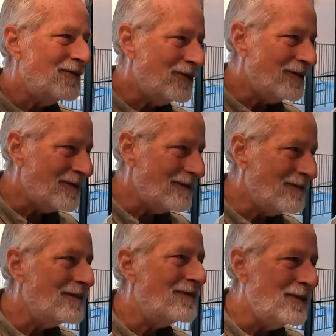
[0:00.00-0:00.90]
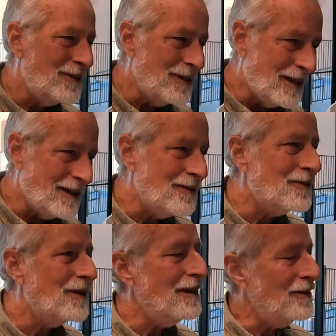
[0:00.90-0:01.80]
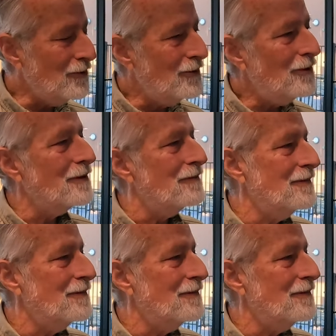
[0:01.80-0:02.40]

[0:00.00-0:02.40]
sh- if you'd have taken the train, Correct. you could have.